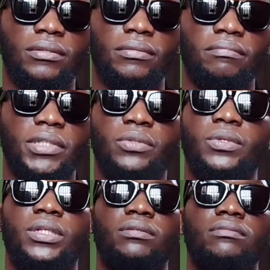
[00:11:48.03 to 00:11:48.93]

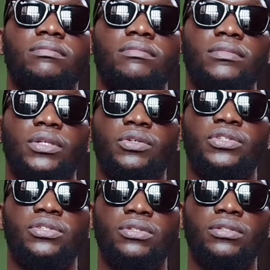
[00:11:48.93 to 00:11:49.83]
Meanwhile, there was
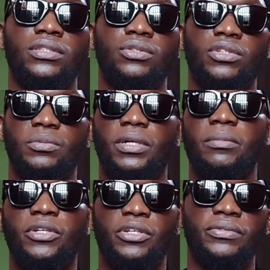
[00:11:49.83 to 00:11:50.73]
none. It was probably
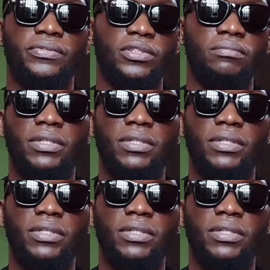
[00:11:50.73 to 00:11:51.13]
not your fault.